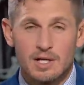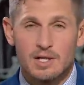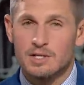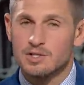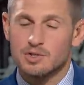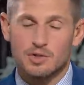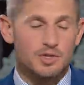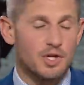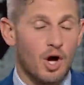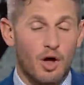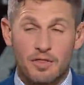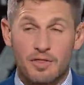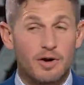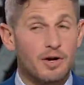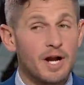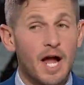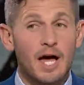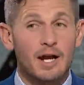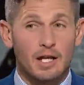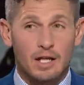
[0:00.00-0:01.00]
So no, they're
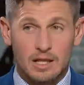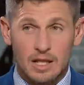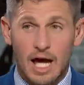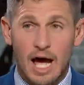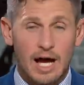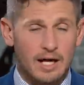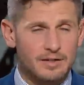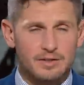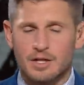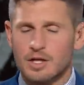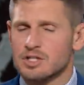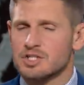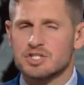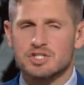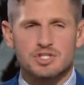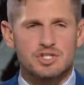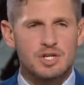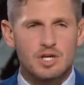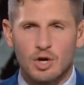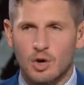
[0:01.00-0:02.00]
not a lock. They're
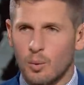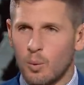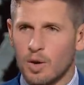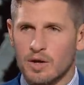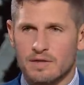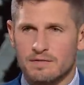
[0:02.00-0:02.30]
still one